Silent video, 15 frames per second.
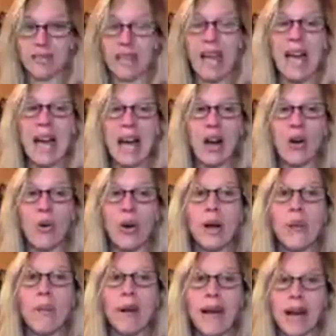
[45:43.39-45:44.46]
How
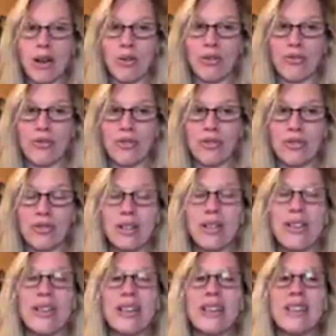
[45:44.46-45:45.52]
powerful
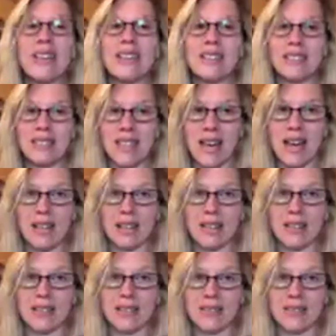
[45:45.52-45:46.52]
is that?